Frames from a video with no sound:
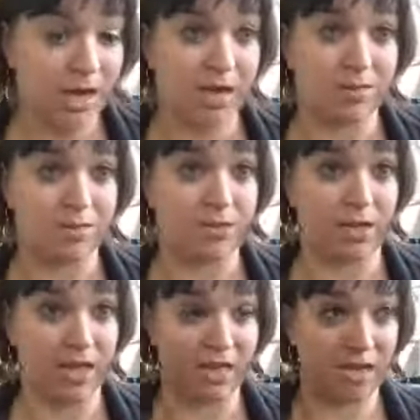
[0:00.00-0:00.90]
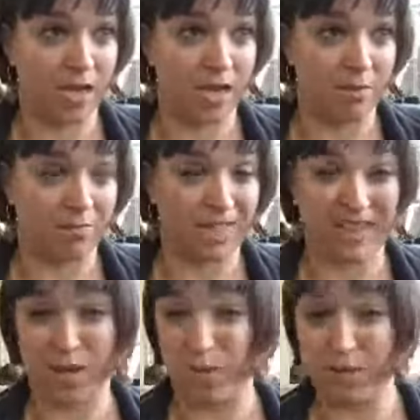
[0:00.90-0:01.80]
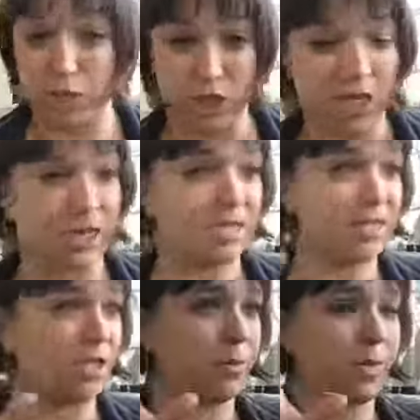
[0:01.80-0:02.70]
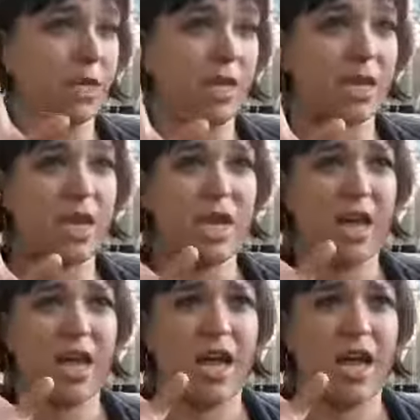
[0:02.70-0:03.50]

And that could be a checklist. It could be